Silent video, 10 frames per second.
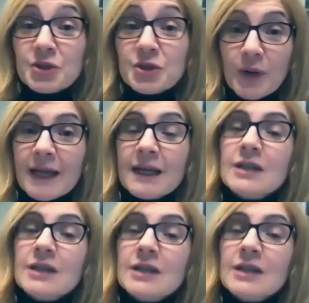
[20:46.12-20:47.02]

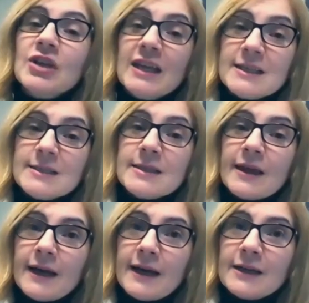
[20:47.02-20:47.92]
ranked is
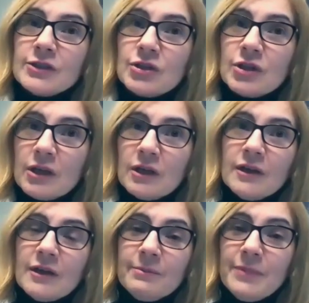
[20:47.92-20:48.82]
that
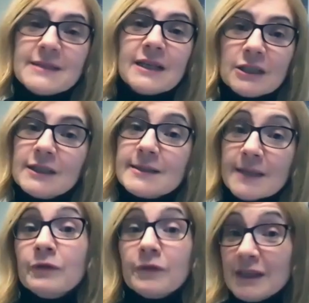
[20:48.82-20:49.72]
basically some of
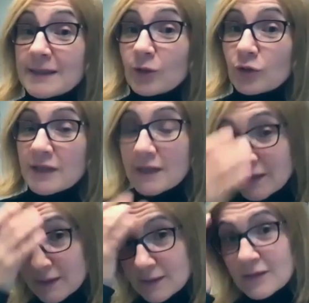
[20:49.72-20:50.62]
these
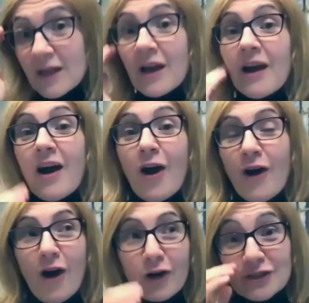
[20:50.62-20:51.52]
sources are
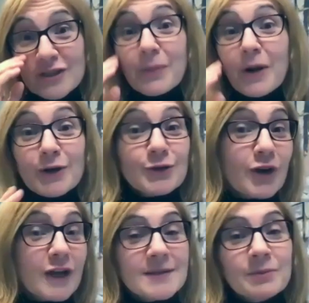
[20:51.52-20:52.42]
just prioritized
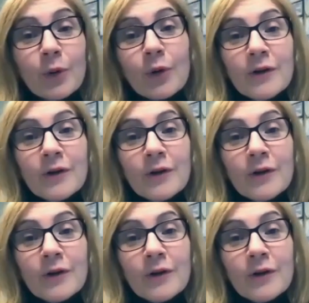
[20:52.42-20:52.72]
more.